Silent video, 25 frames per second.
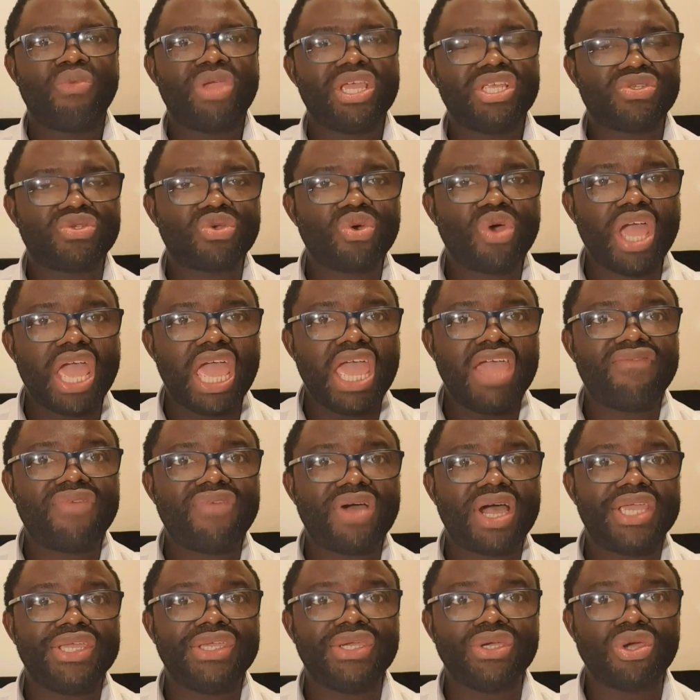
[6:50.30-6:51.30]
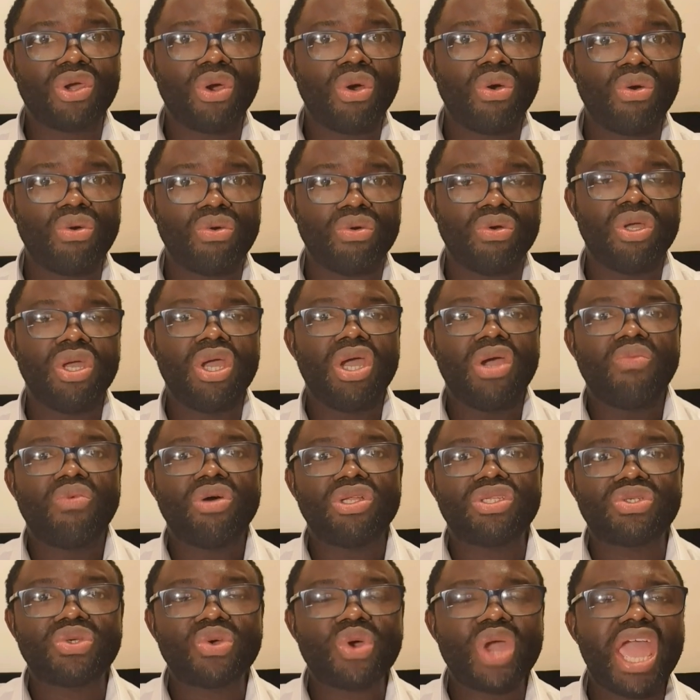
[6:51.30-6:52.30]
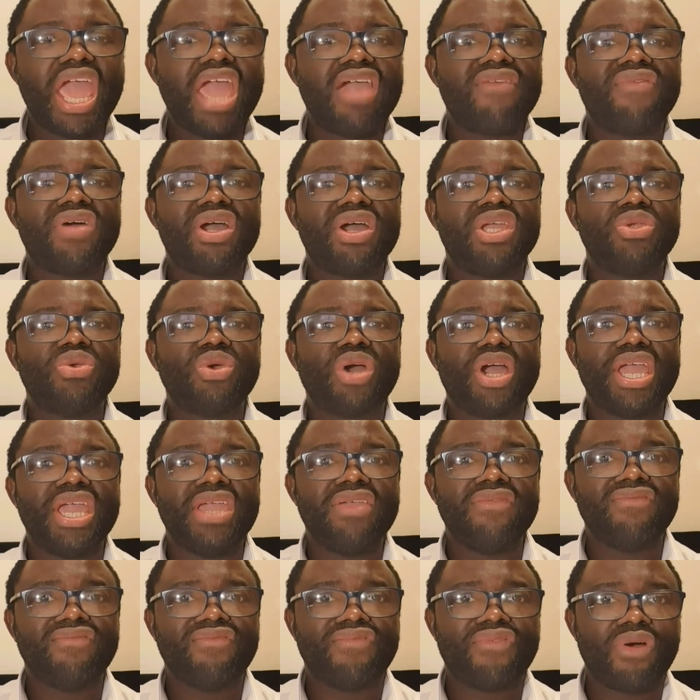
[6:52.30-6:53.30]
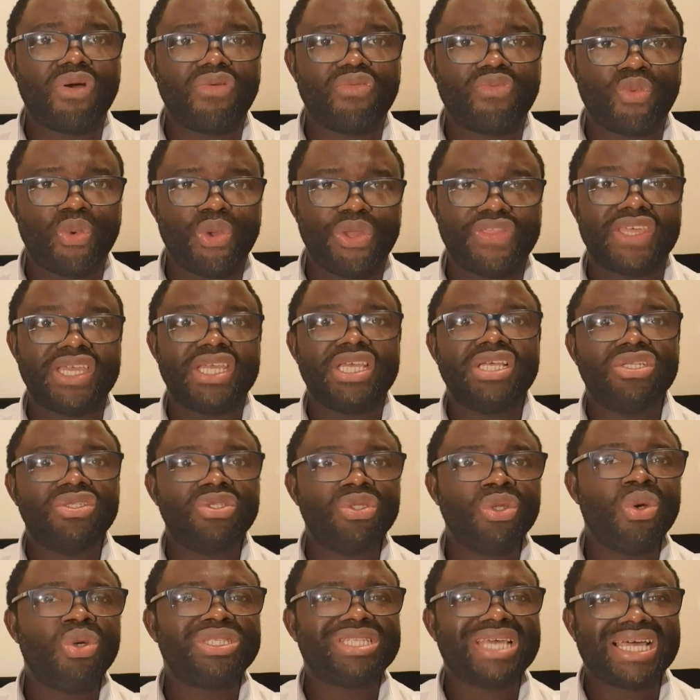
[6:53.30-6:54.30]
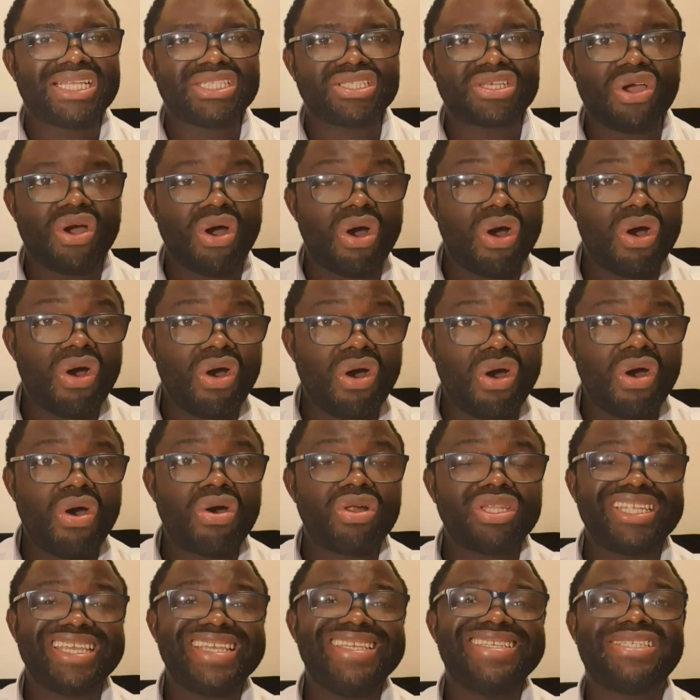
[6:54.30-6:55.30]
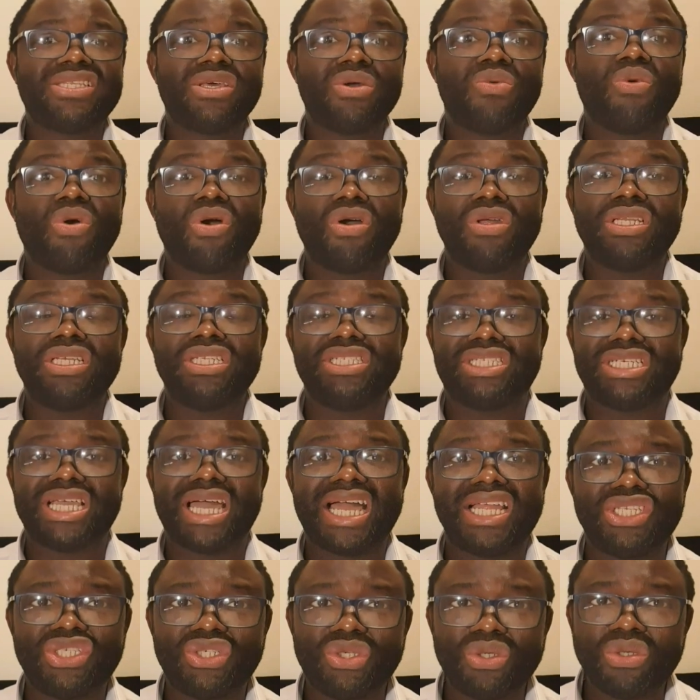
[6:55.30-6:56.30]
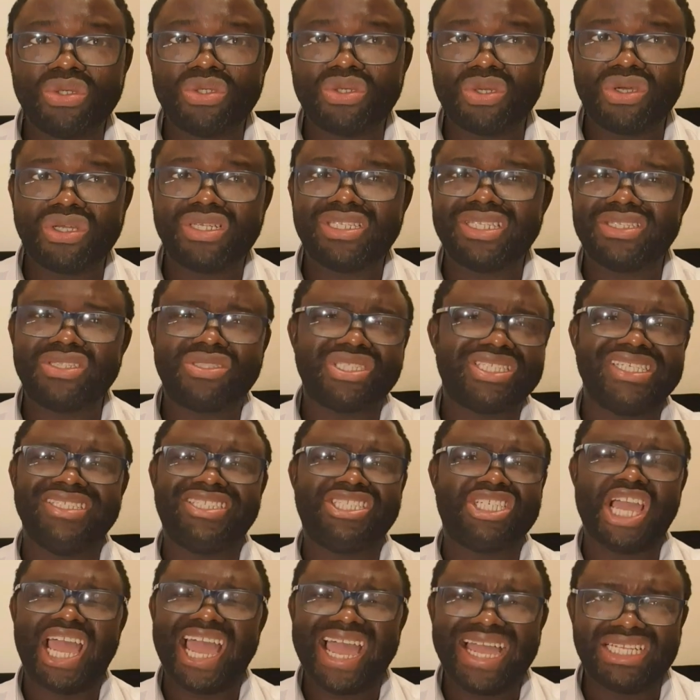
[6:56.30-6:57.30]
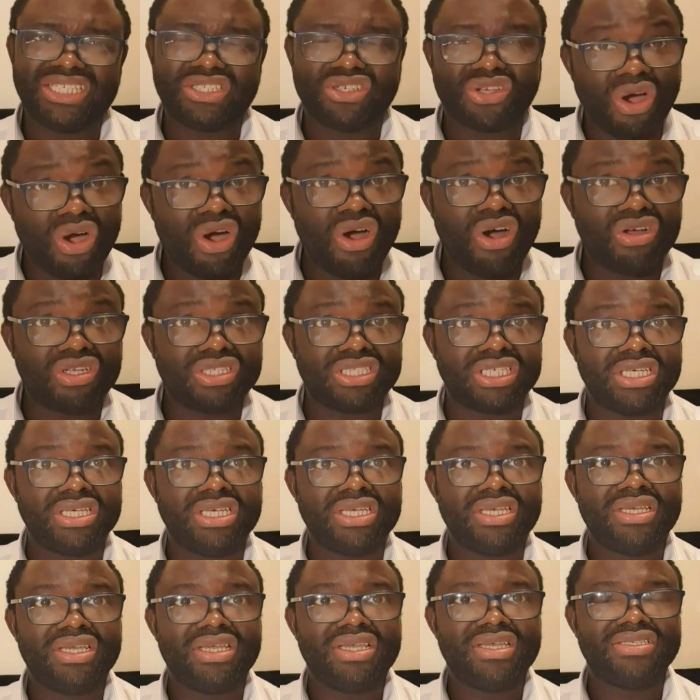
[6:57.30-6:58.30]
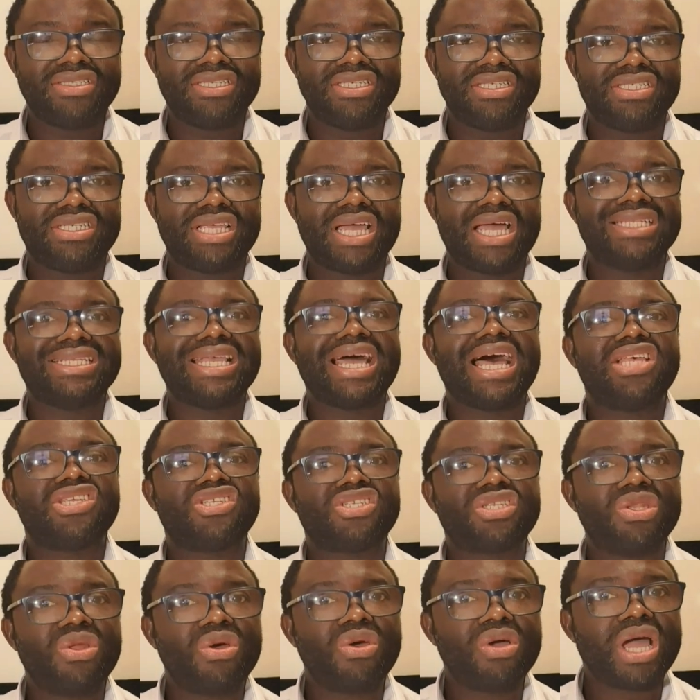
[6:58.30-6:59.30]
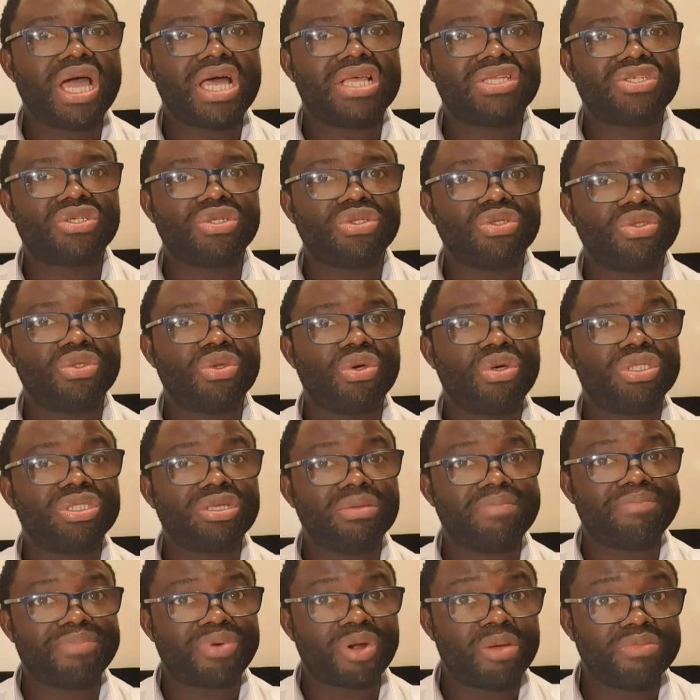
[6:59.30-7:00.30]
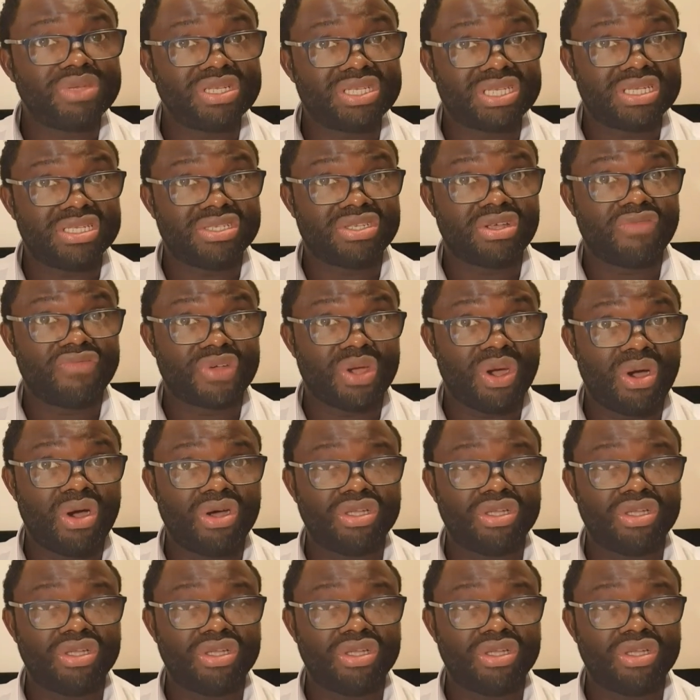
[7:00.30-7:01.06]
wheresoever you go, whatsoever you are involved with, know that God is the one in charge. You're not in charge. God is in charge. As long as you know the promises of